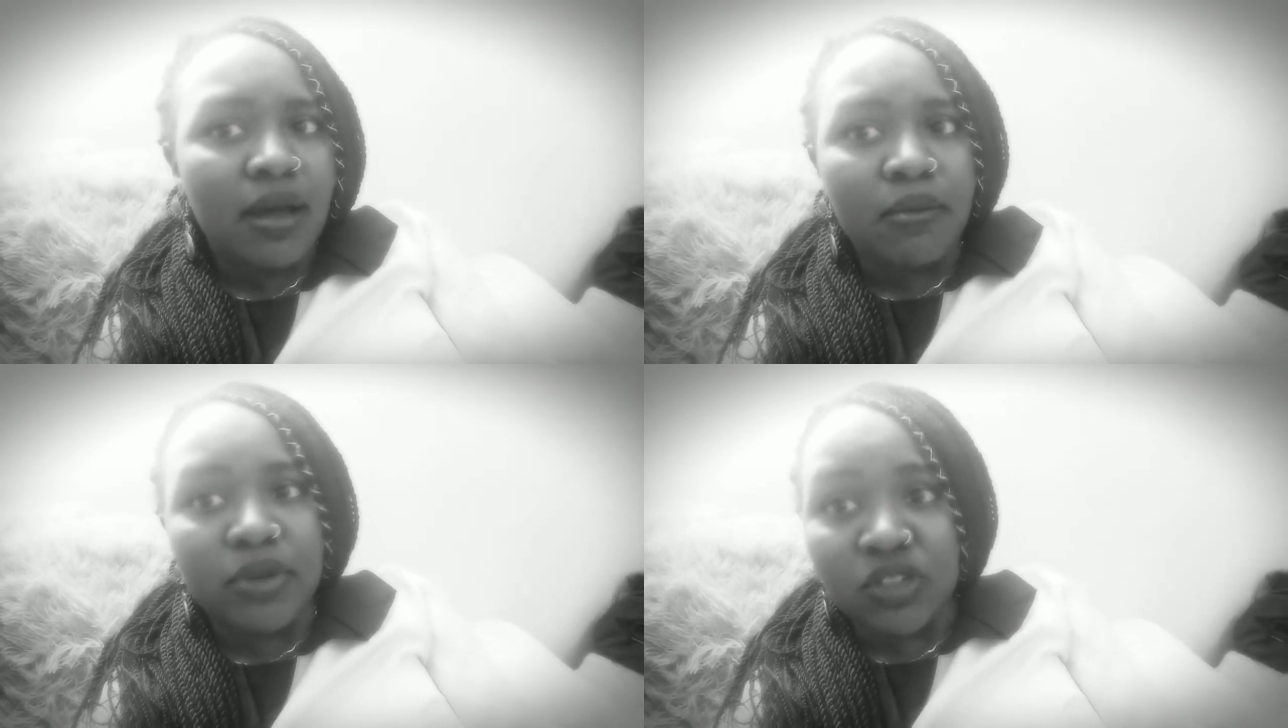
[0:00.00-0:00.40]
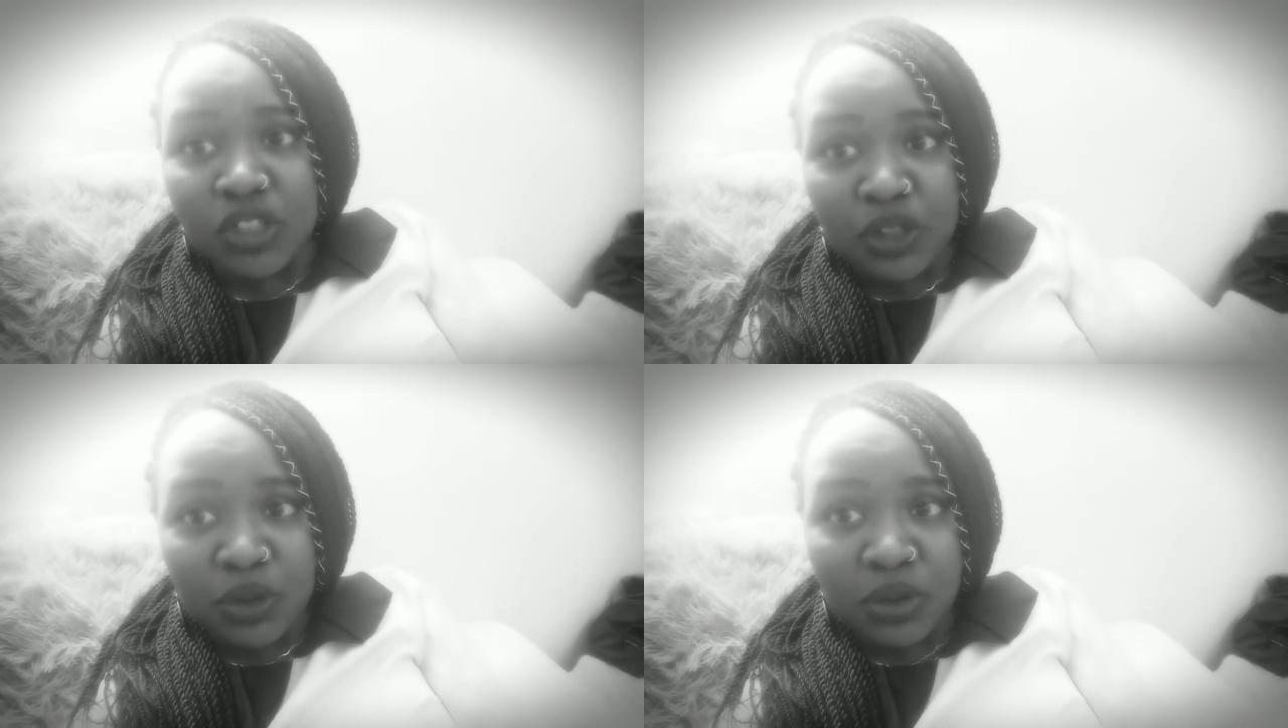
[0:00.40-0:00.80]
but
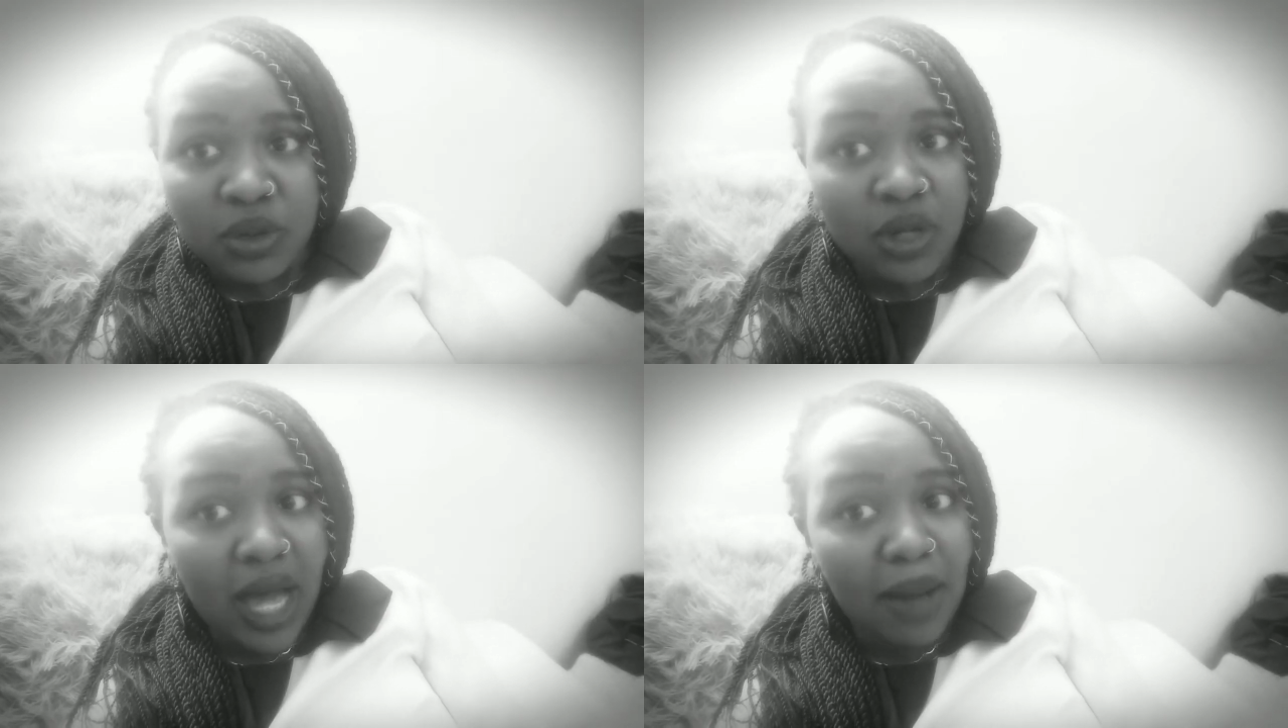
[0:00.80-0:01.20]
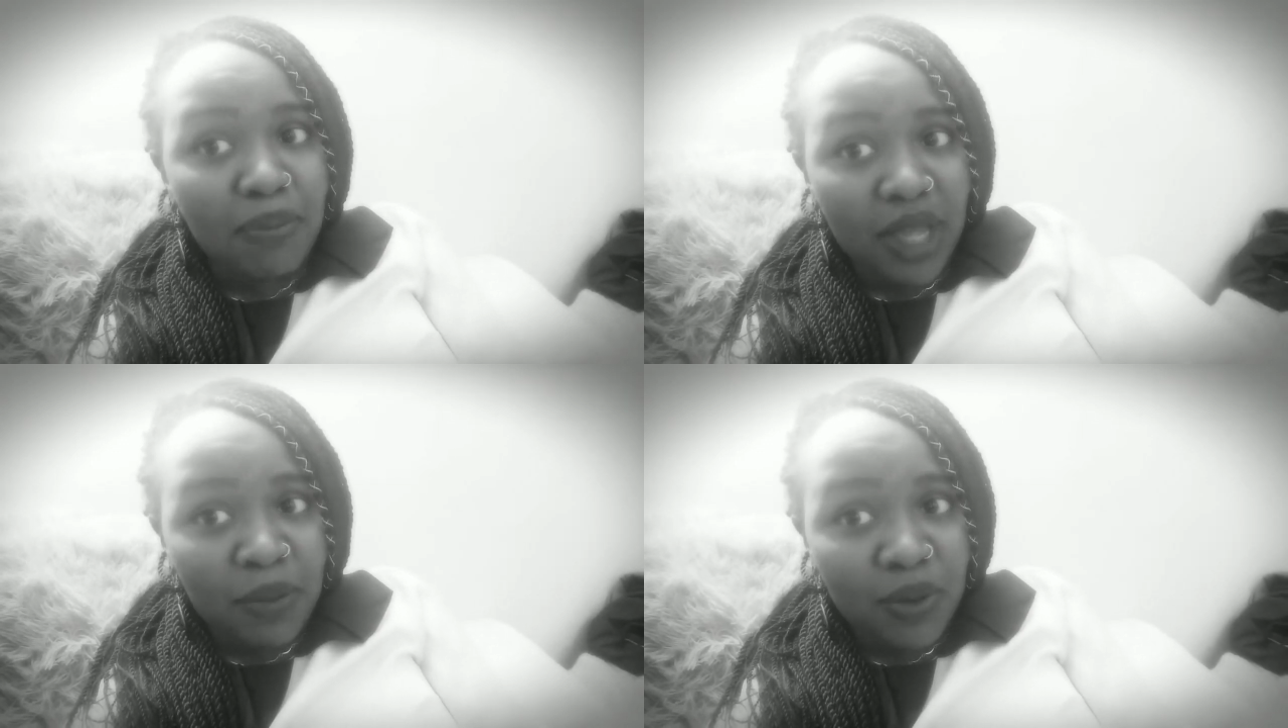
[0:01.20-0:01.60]
a
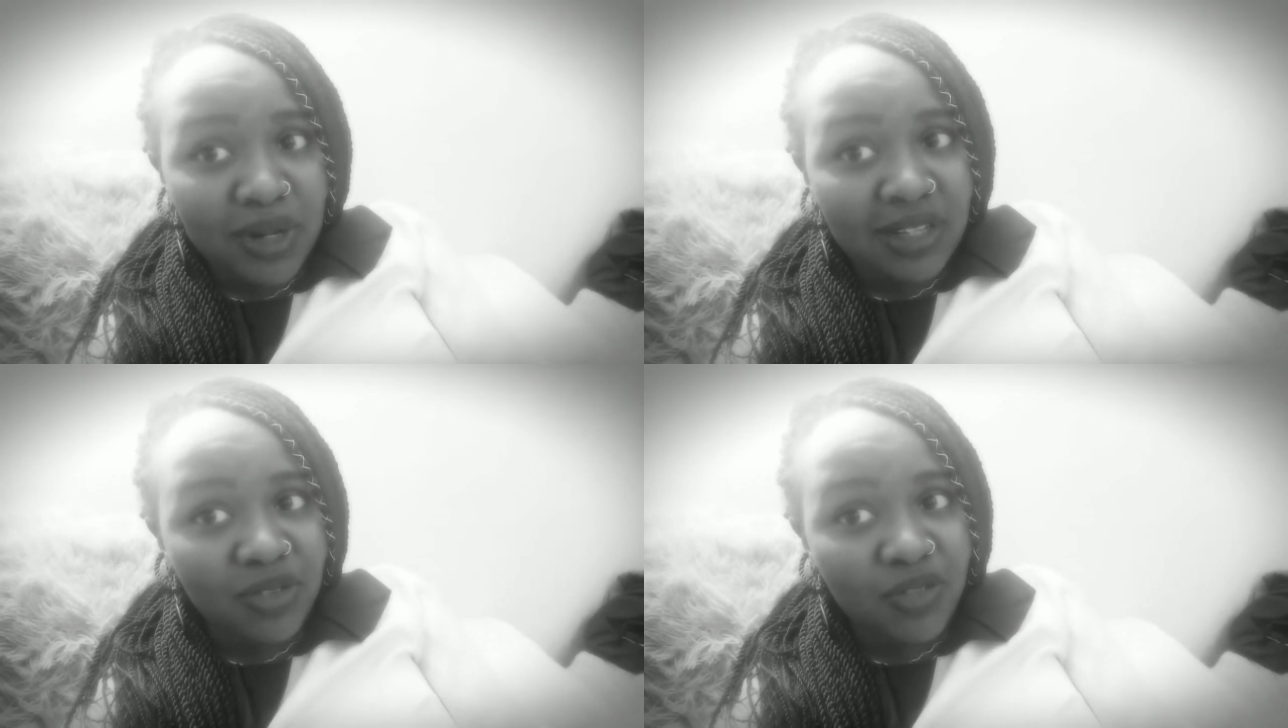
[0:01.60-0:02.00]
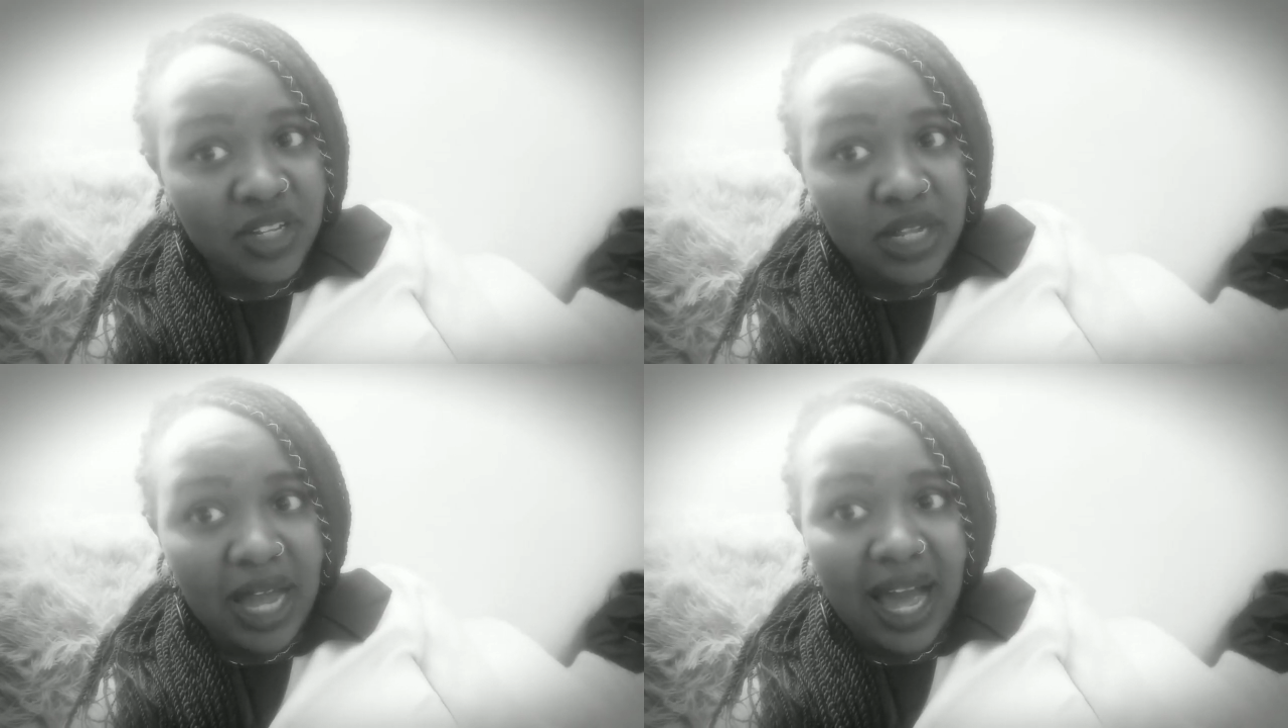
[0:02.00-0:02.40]
baby when he's
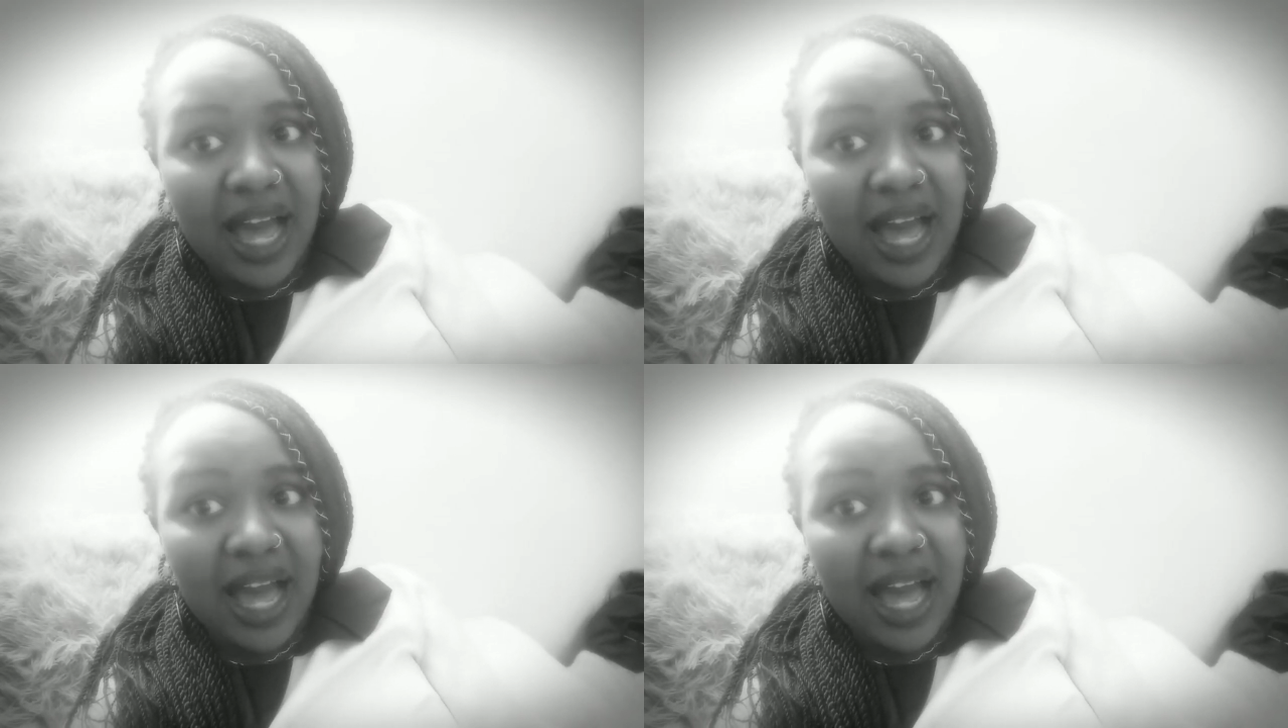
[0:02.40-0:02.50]
feeding,